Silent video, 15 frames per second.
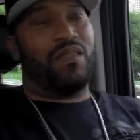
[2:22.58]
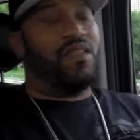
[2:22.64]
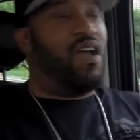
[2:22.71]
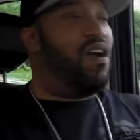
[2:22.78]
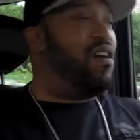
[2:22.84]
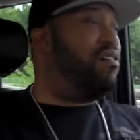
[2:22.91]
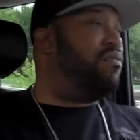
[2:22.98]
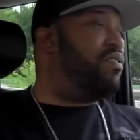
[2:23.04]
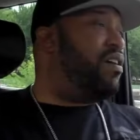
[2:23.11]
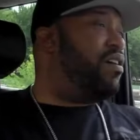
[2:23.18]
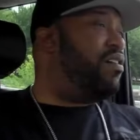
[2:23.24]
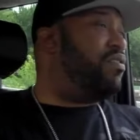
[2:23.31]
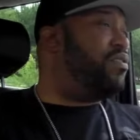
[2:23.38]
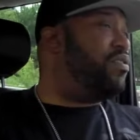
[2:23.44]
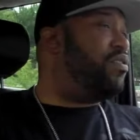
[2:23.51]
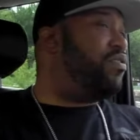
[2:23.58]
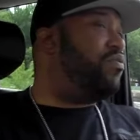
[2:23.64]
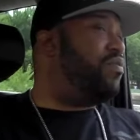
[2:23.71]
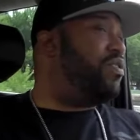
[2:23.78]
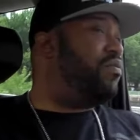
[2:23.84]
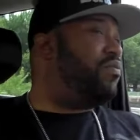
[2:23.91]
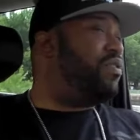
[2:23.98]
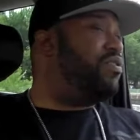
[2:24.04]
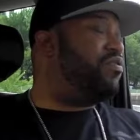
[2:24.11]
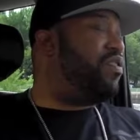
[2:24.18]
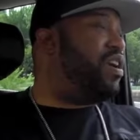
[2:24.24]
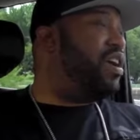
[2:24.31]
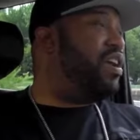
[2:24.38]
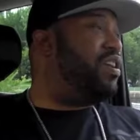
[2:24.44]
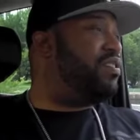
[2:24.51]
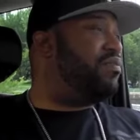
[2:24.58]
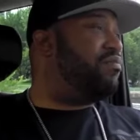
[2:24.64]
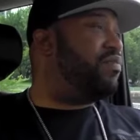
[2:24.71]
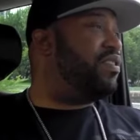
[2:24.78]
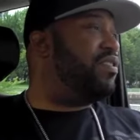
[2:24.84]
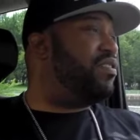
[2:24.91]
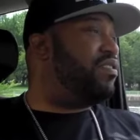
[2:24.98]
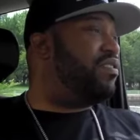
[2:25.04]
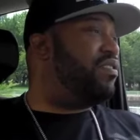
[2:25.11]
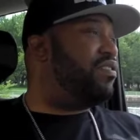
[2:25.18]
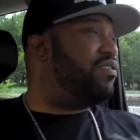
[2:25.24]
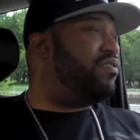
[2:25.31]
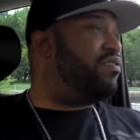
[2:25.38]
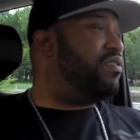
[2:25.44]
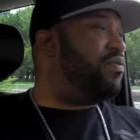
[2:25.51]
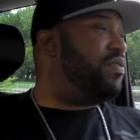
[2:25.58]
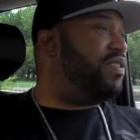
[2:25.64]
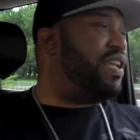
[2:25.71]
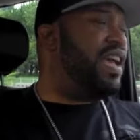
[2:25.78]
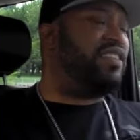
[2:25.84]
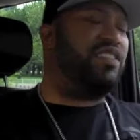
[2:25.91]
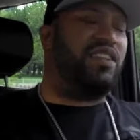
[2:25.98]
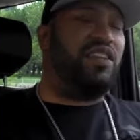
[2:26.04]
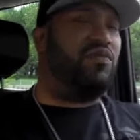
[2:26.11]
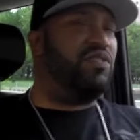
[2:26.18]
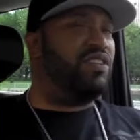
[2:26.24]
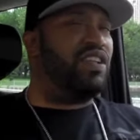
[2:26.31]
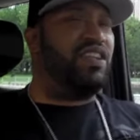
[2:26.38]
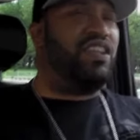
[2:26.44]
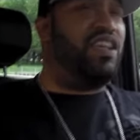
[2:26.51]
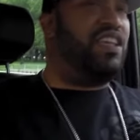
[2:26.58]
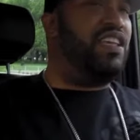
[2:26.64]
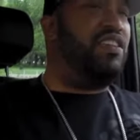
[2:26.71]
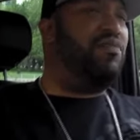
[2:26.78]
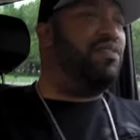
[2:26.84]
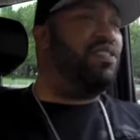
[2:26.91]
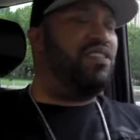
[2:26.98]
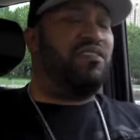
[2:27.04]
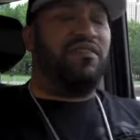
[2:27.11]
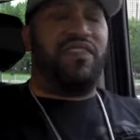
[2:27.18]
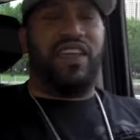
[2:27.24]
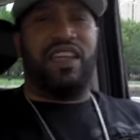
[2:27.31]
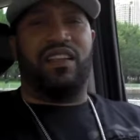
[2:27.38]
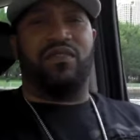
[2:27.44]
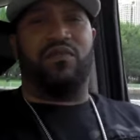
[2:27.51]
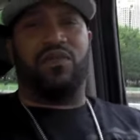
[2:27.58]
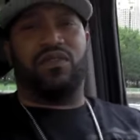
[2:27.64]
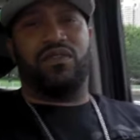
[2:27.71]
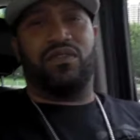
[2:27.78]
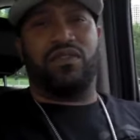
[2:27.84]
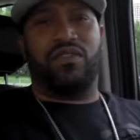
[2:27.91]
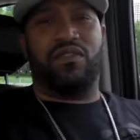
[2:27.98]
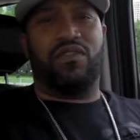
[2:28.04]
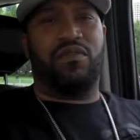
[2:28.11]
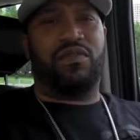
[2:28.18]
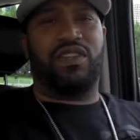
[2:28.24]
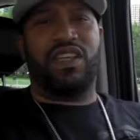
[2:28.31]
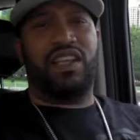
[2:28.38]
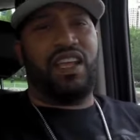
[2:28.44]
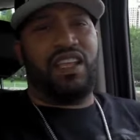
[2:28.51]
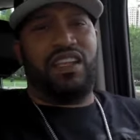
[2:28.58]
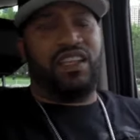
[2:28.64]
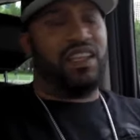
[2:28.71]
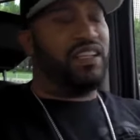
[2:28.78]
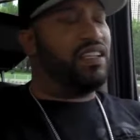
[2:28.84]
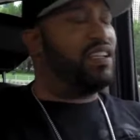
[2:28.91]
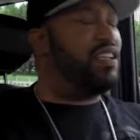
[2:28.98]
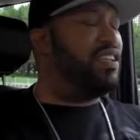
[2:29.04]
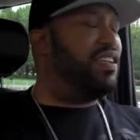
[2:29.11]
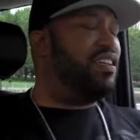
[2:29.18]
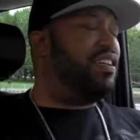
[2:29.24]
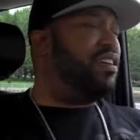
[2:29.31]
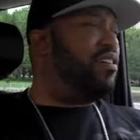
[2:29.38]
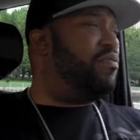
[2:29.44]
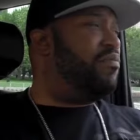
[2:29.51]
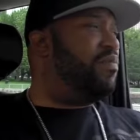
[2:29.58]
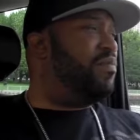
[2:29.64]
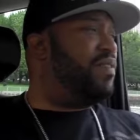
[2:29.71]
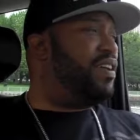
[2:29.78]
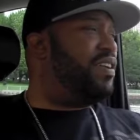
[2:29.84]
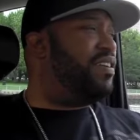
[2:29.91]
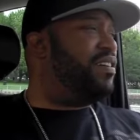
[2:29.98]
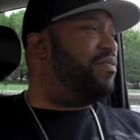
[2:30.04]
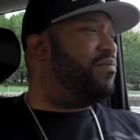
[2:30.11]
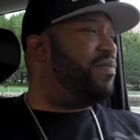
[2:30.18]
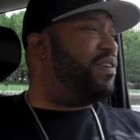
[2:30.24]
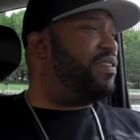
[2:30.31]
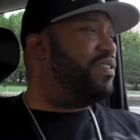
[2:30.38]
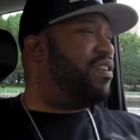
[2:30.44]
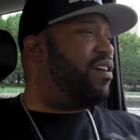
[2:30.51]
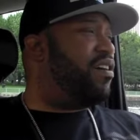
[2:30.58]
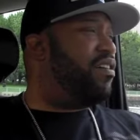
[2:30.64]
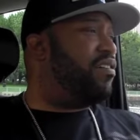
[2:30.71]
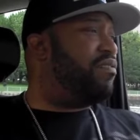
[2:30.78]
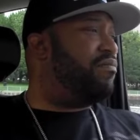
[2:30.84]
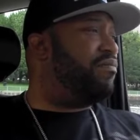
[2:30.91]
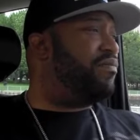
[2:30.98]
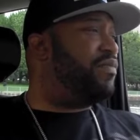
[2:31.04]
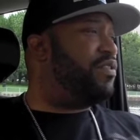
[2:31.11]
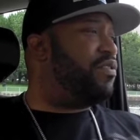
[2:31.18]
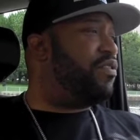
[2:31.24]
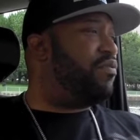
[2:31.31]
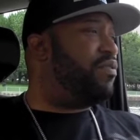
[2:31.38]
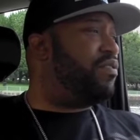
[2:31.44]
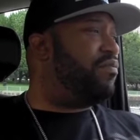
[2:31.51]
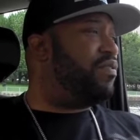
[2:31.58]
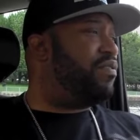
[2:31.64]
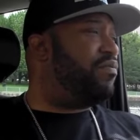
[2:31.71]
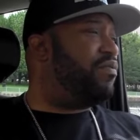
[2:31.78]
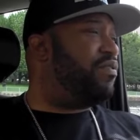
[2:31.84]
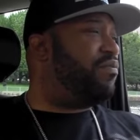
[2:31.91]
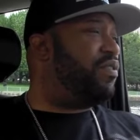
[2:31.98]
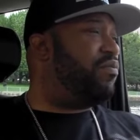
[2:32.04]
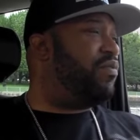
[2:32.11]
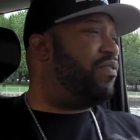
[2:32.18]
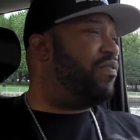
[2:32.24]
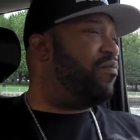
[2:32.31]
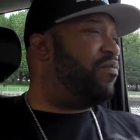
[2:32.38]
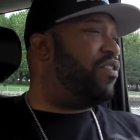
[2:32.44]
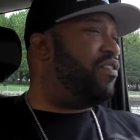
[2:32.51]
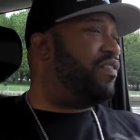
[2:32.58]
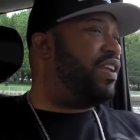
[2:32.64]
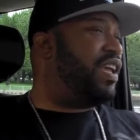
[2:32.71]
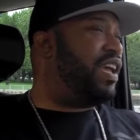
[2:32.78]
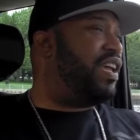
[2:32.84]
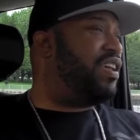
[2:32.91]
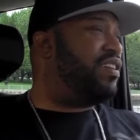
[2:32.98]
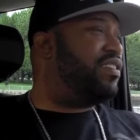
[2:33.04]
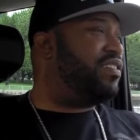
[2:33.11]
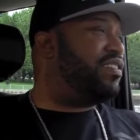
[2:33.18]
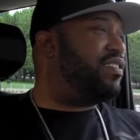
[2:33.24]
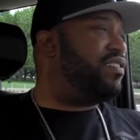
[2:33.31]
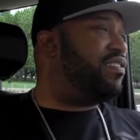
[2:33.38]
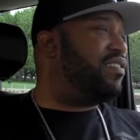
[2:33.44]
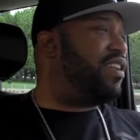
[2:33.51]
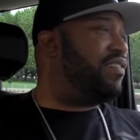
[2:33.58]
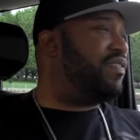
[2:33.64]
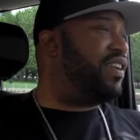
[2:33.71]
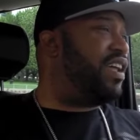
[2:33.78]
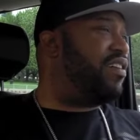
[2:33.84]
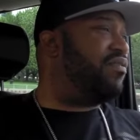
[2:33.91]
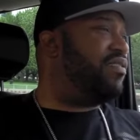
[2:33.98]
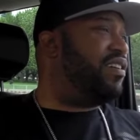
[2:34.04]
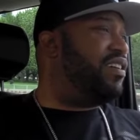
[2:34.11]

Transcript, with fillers: No, no, you know, we, we tried, but uh, no verse actually, from Jesus. He was, un, he was unavailable. You know what I'm saying? I didn't get that. Uh, but no, um, you know, we, we, we, went for Marvin Gaye, and then after that,